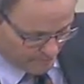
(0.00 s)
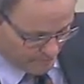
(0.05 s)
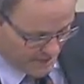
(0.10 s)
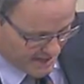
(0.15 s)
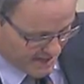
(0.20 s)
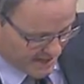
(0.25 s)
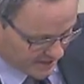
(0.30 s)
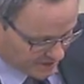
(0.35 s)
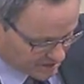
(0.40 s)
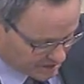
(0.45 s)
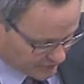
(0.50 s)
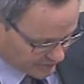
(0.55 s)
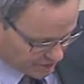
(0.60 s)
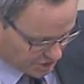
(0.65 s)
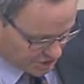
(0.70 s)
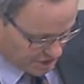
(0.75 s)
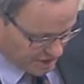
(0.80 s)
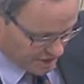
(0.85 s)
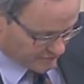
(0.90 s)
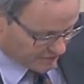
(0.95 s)
means of
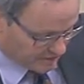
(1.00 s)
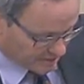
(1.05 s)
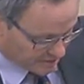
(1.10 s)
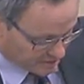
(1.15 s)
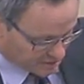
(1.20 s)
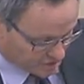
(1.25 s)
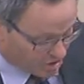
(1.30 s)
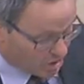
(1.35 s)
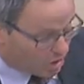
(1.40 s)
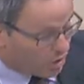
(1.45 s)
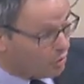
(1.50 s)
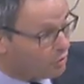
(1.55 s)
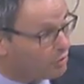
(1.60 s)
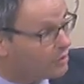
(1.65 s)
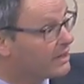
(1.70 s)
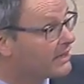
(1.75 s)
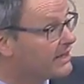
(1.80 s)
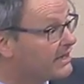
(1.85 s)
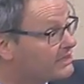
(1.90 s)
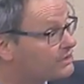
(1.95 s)
achieving this
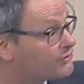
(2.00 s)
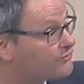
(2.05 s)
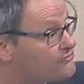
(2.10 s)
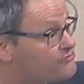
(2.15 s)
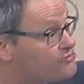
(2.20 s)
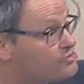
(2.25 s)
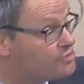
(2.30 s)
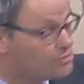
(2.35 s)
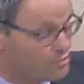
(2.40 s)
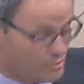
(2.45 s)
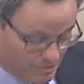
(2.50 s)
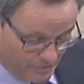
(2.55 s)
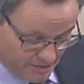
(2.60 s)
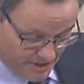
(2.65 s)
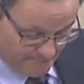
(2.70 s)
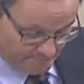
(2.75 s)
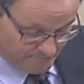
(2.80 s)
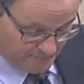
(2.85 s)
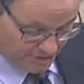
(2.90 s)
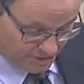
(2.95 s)
goal is through
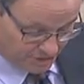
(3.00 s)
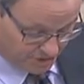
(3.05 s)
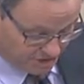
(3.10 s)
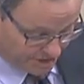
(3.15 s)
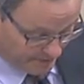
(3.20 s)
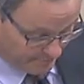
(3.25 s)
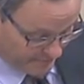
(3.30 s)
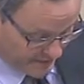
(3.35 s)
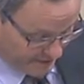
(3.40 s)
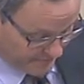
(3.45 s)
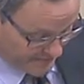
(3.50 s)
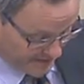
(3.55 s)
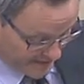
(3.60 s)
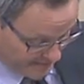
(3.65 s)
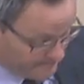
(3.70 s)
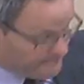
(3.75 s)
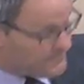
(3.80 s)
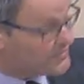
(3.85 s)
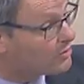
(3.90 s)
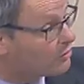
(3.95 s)
the Apprenticeship Levy,
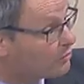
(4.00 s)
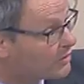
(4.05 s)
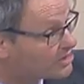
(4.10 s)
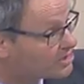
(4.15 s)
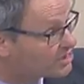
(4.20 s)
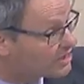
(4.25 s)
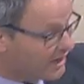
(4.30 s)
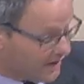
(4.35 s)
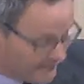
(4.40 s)
which the